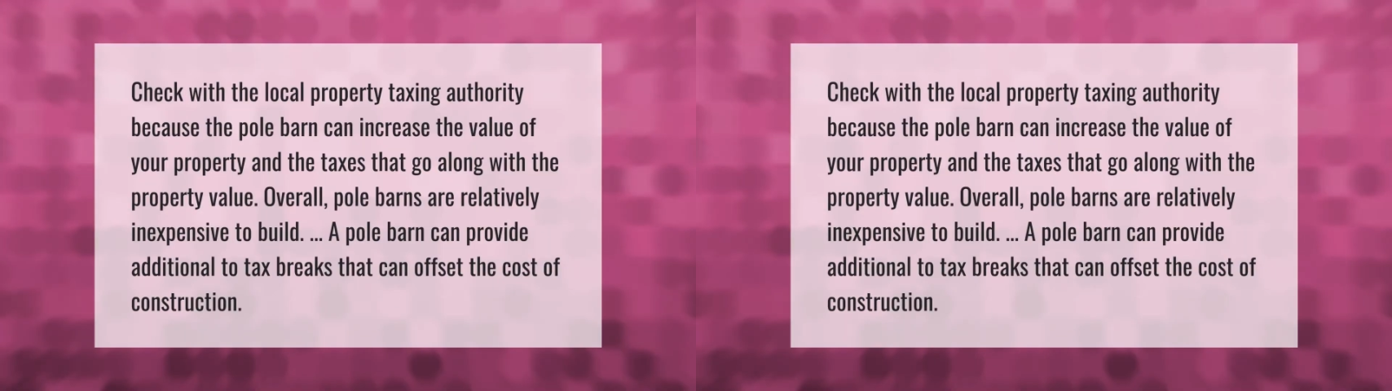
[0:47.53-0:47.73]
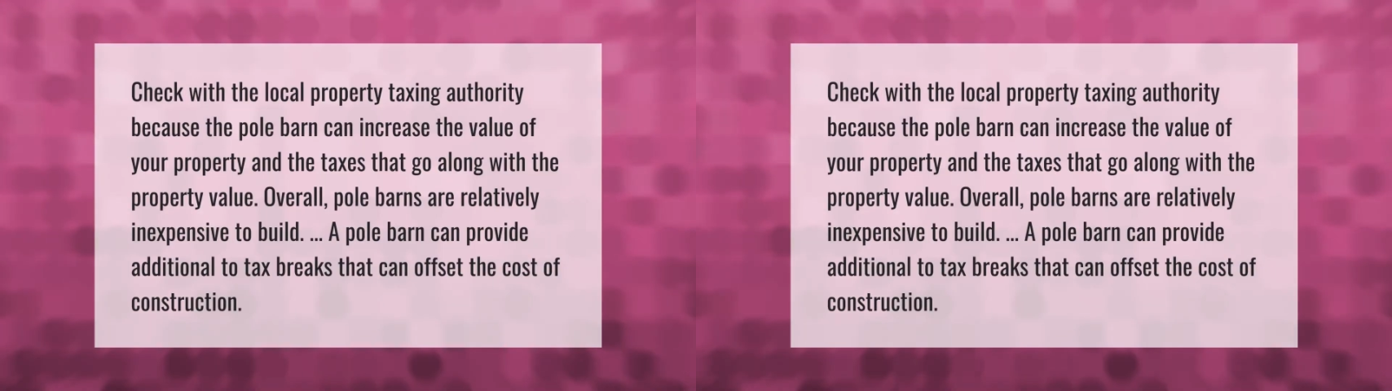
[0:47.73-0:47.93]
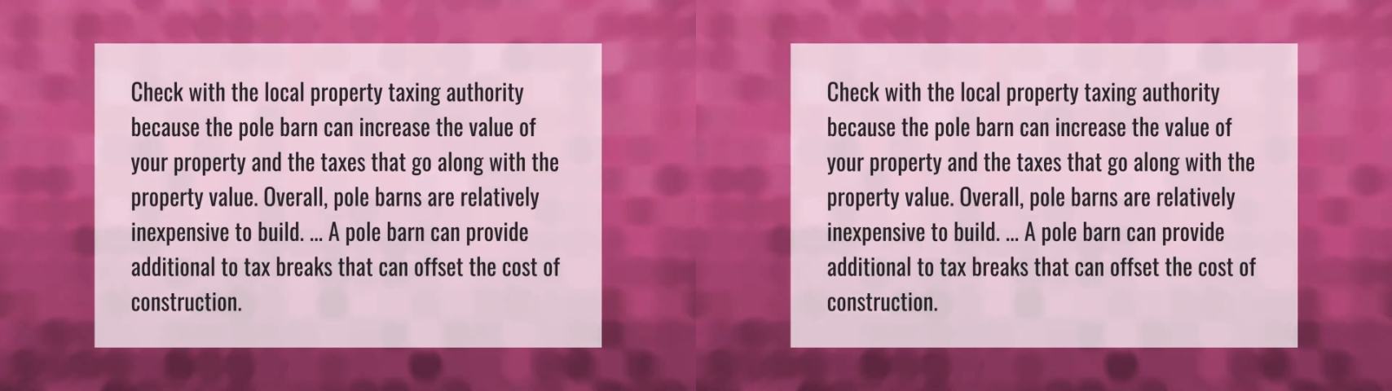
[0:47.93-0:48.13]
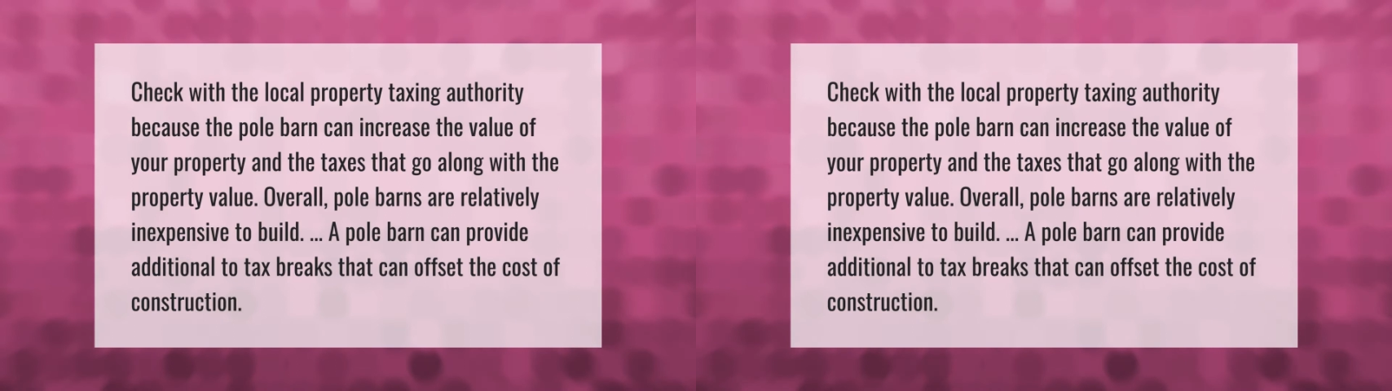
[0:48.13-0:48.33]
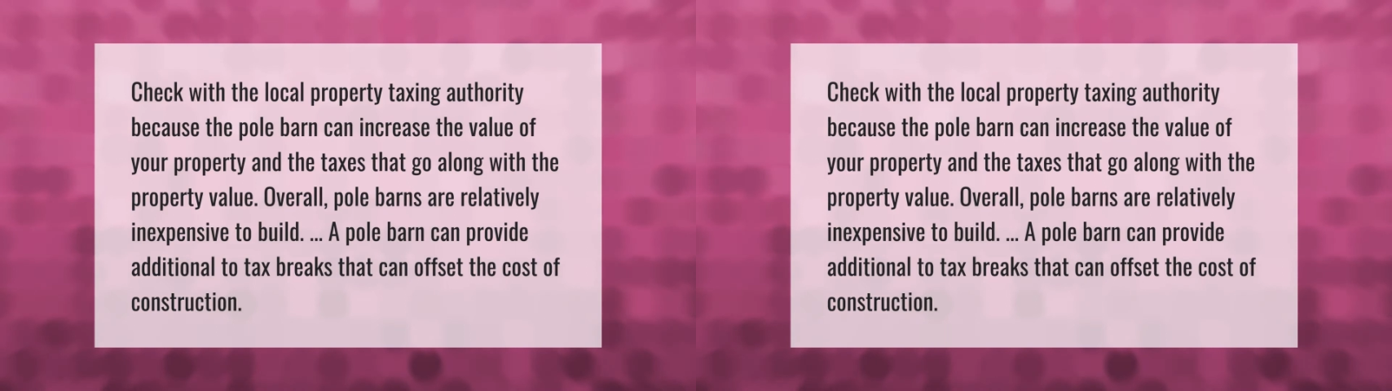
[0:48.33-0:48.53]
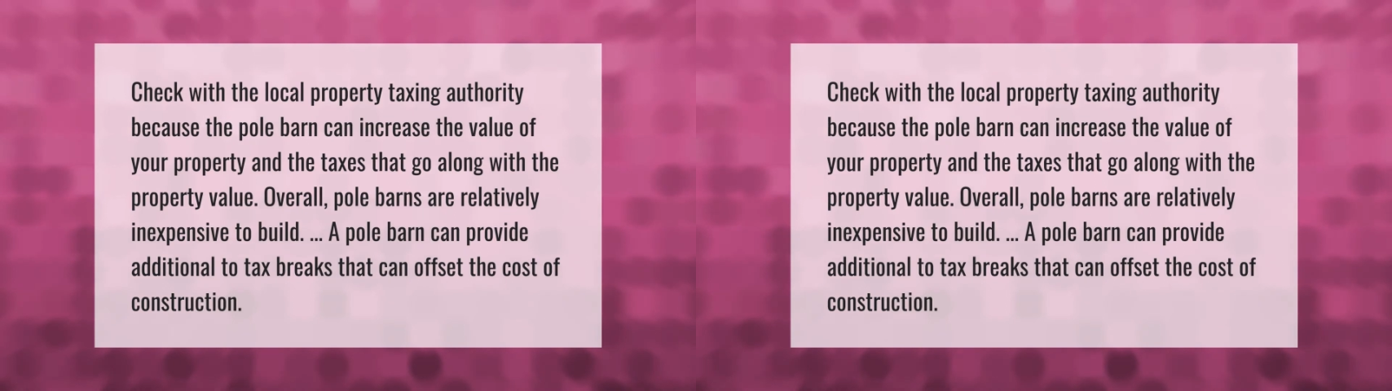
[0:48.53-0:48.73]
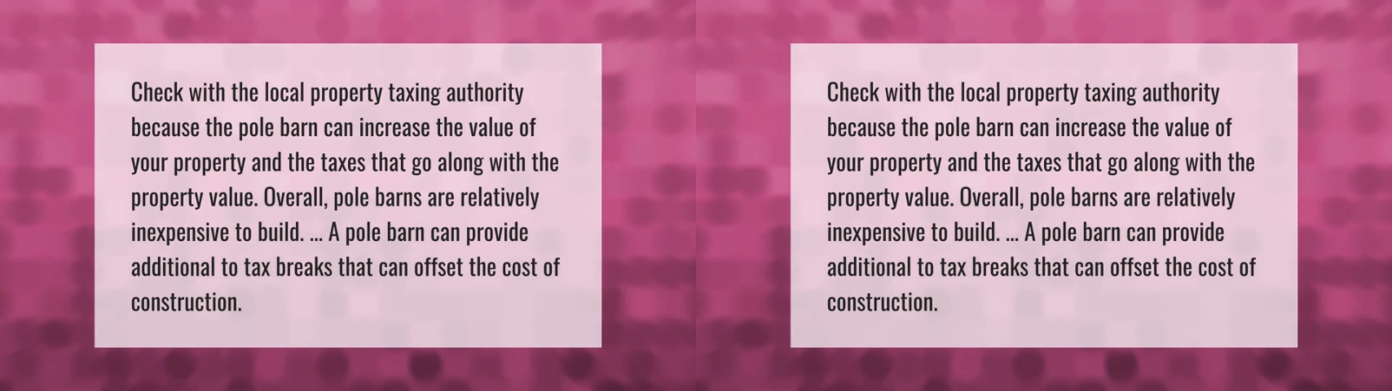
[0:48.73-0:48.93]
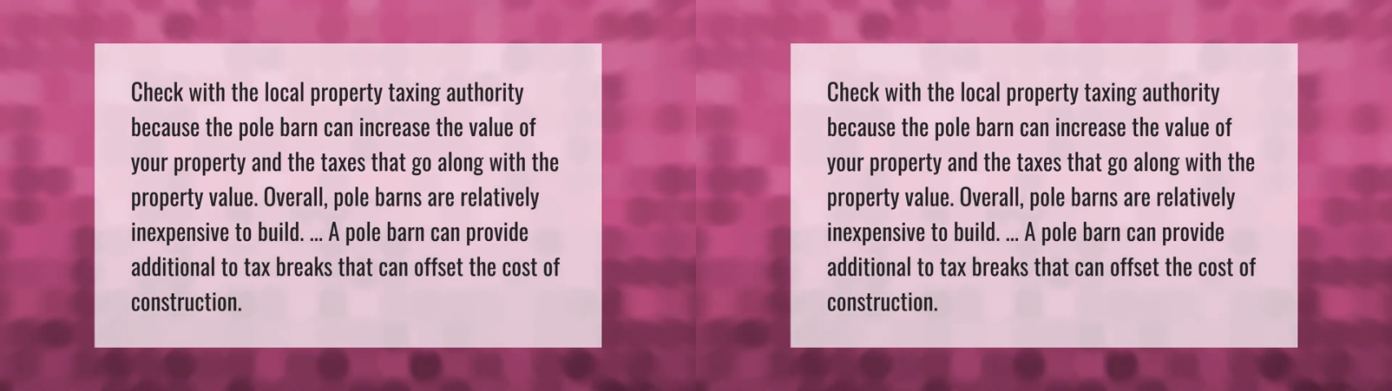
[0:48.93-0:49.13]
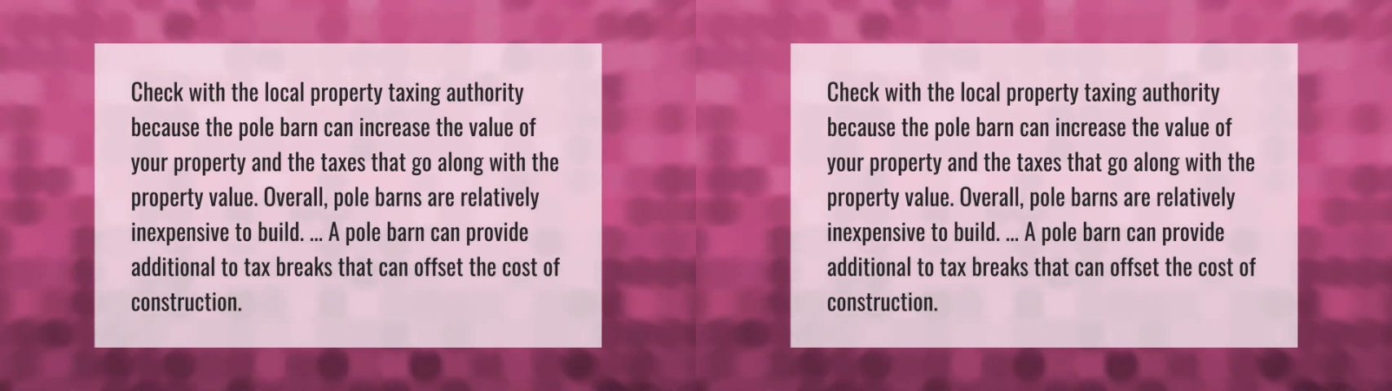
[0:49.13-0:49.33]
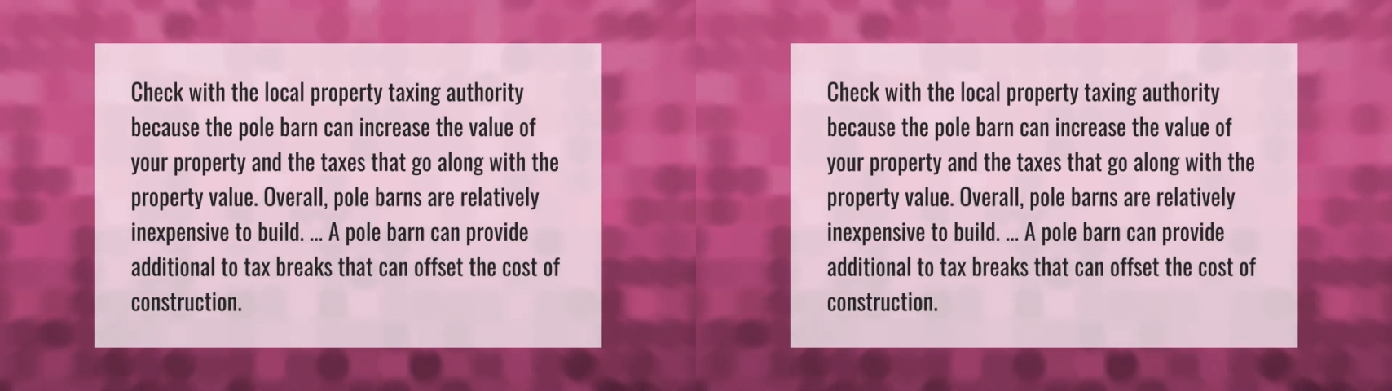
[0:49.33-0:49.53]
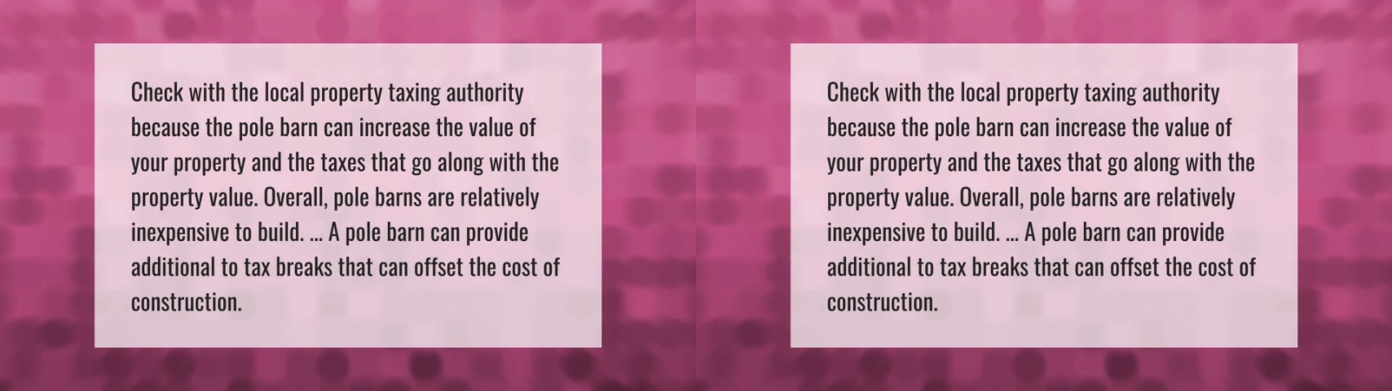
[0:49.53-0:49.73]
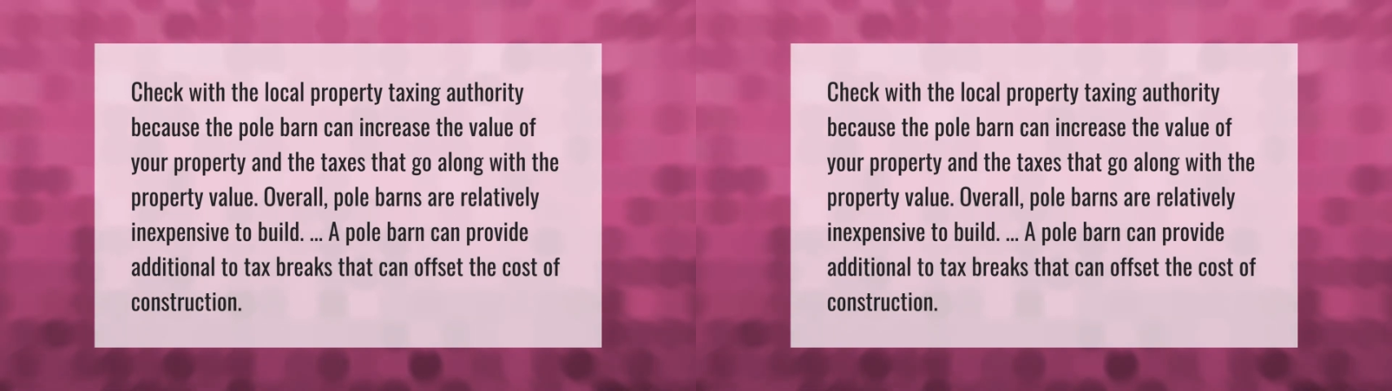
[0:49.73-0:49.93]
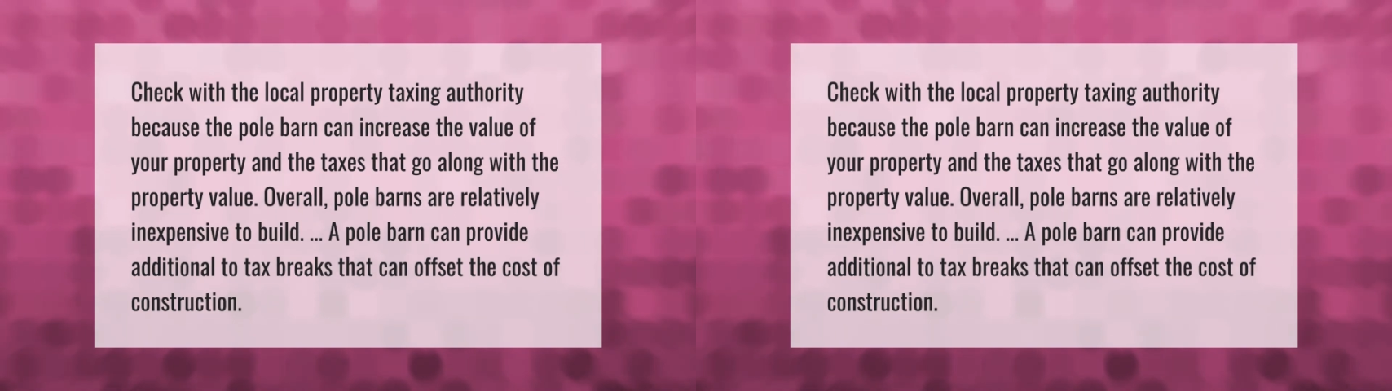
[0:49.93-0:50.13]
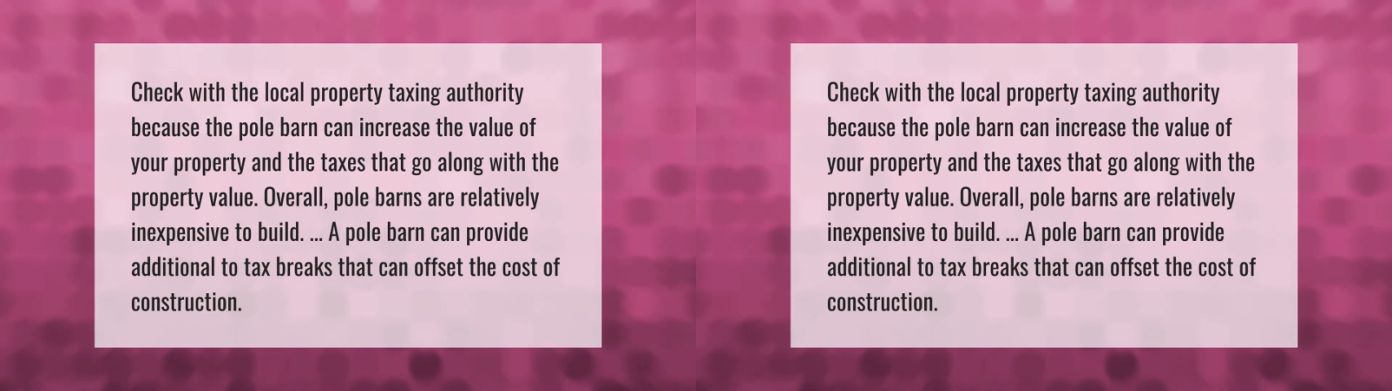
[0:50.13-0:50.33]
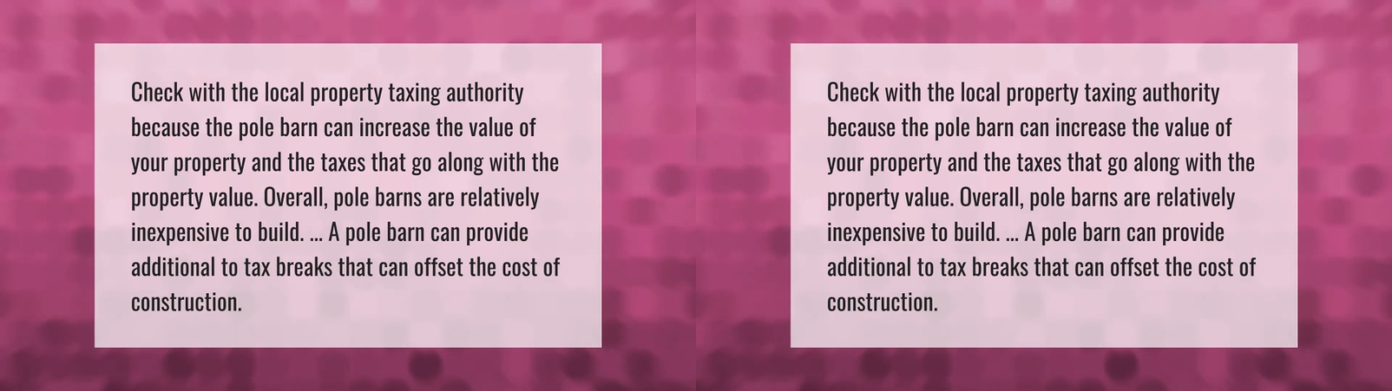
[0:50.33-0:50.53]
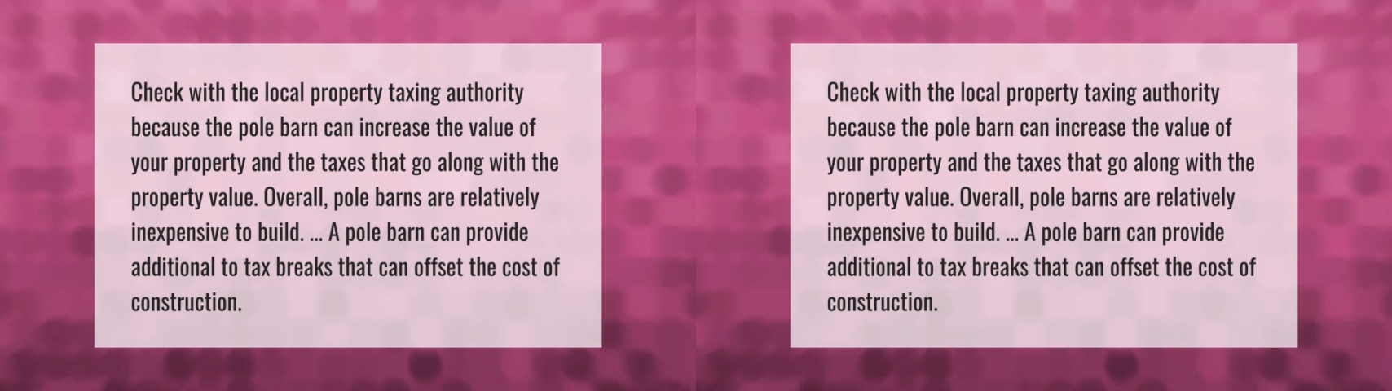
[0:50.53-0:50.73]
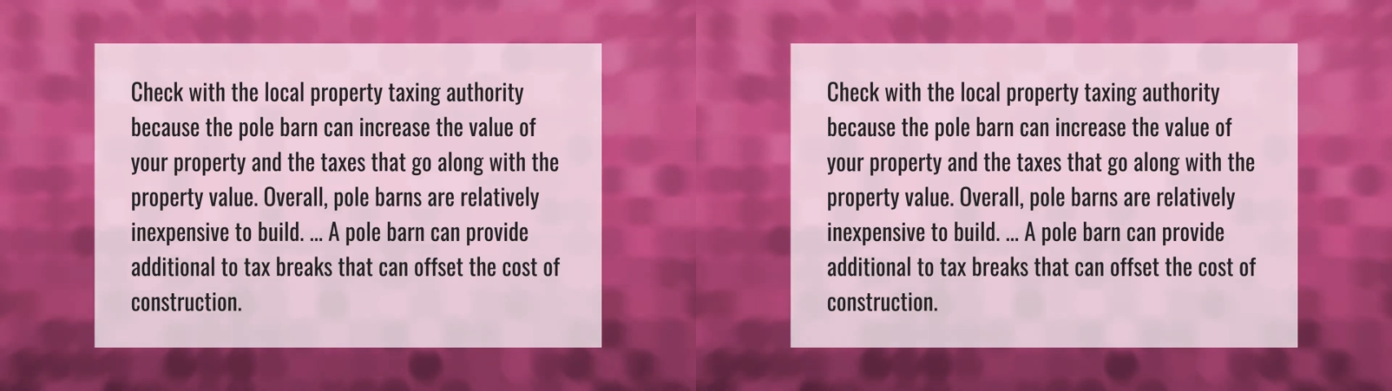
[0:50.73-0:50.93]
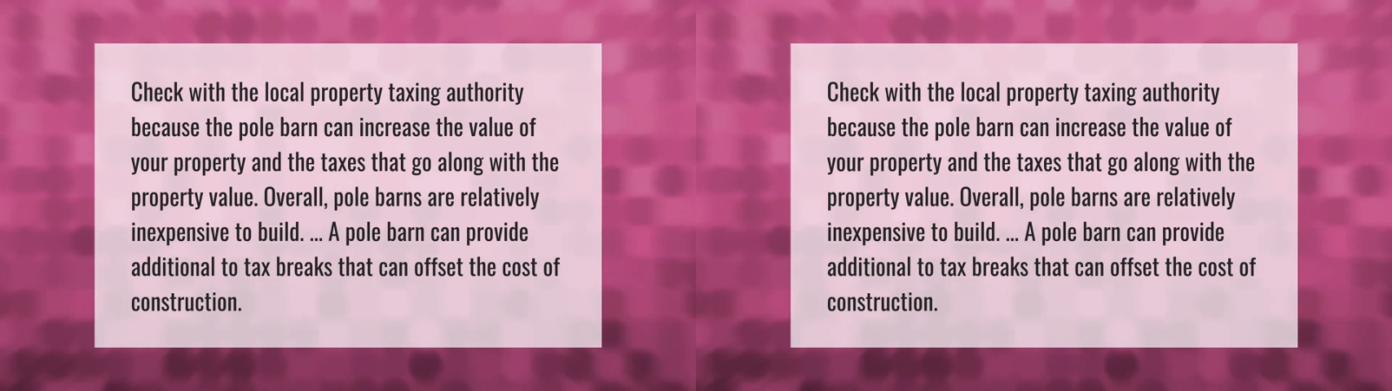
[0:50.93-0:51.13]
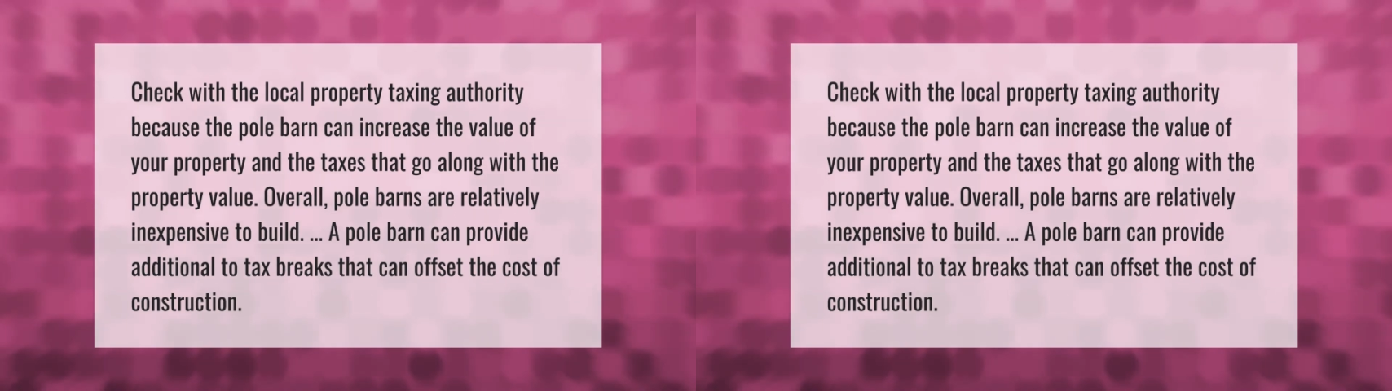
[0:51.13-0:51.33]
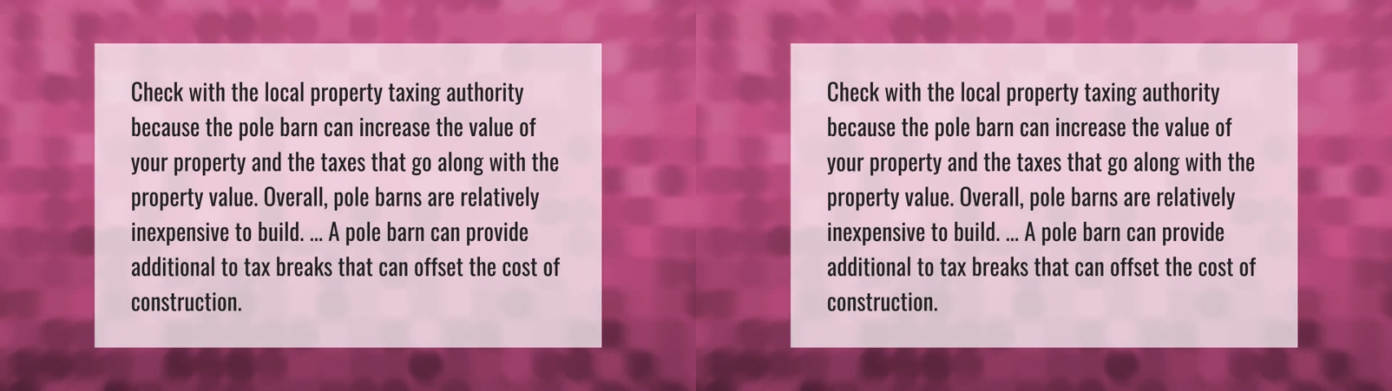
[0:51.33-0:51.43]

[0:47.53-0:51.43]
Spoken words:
(no speaker visible)